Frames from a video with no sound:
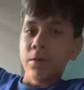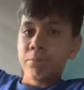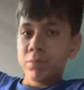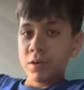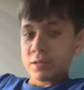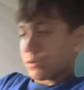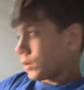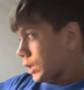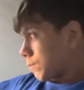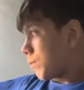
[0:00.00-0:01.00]
Please, I
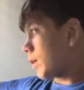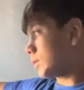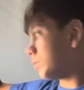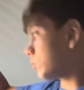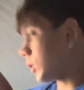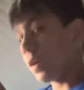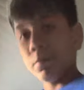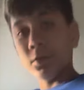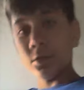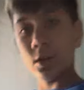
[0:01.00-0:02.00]
want to get past
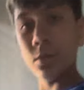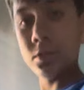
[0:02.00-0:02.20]
subscribers. You know what I'm